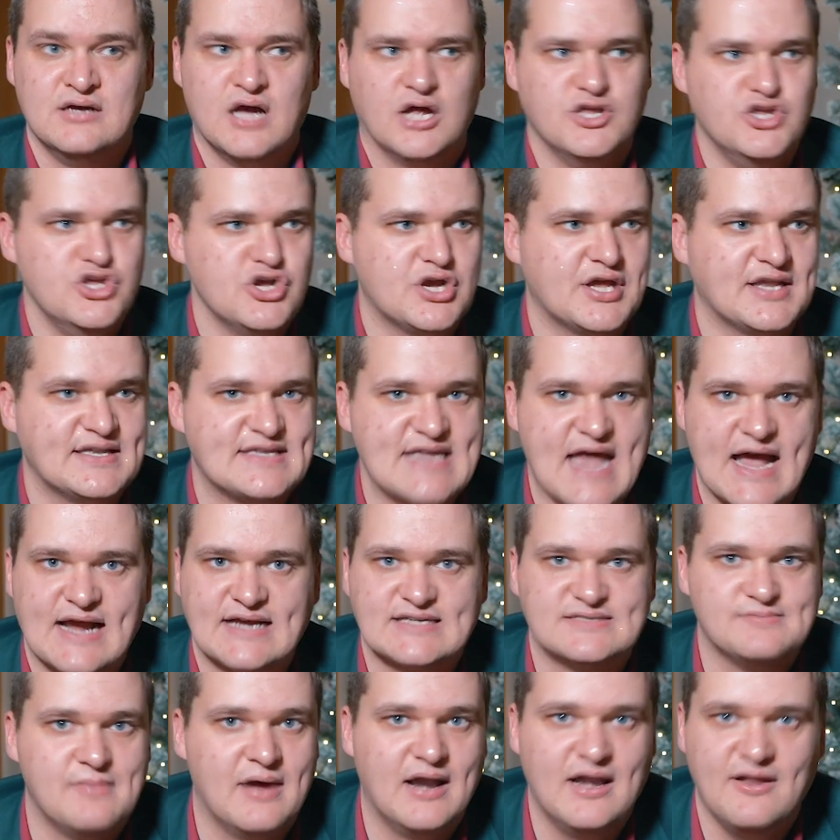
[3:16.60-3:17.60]
And you can tag
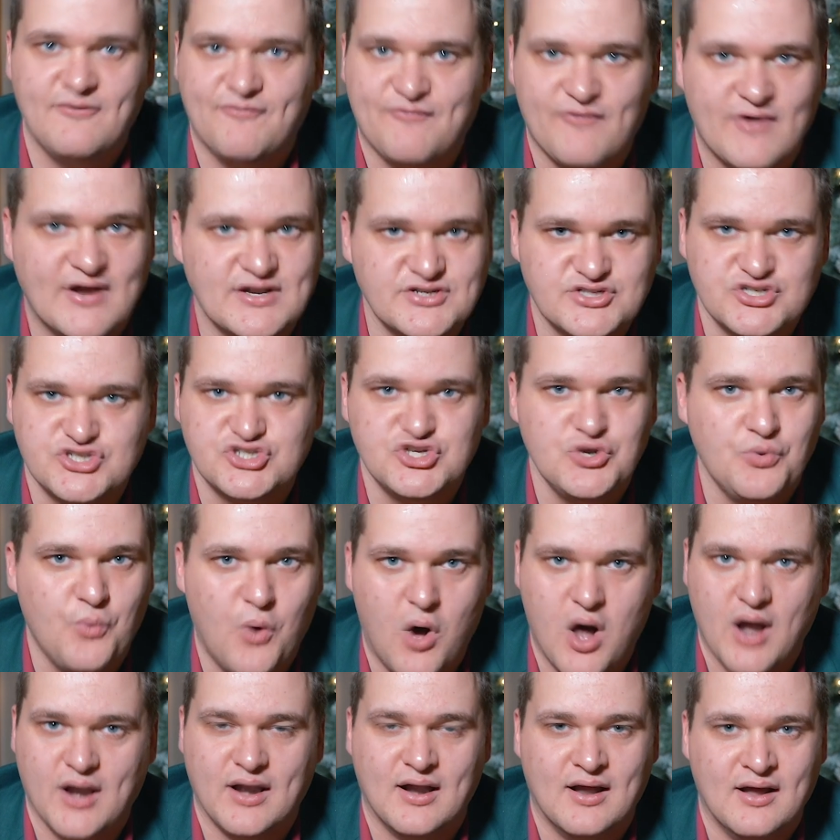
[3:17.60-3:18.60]
as many friends as you
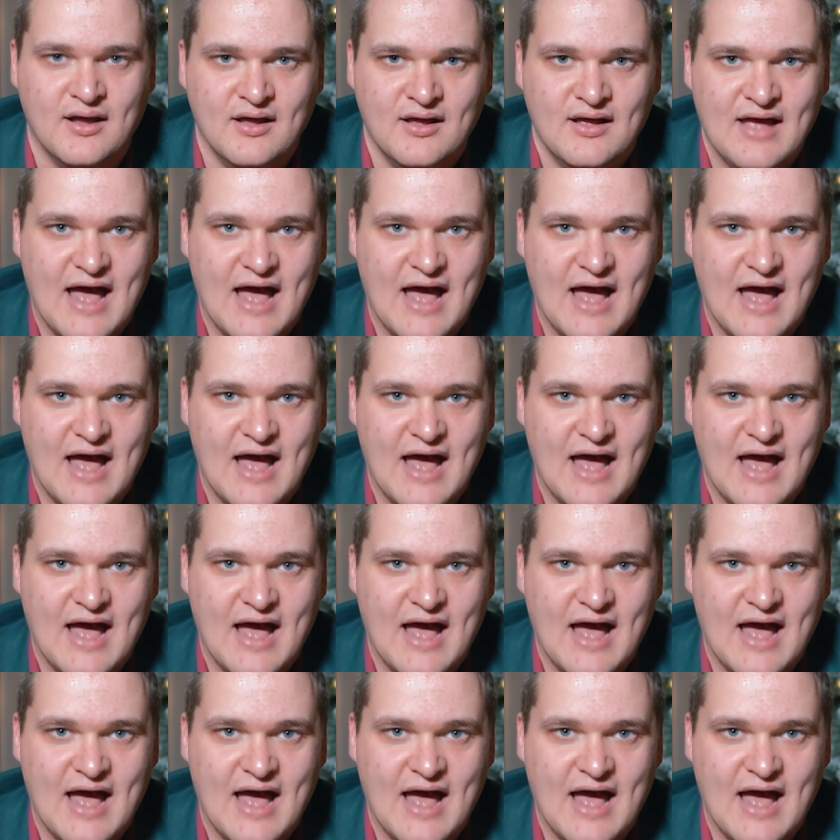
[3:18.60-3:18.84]
want.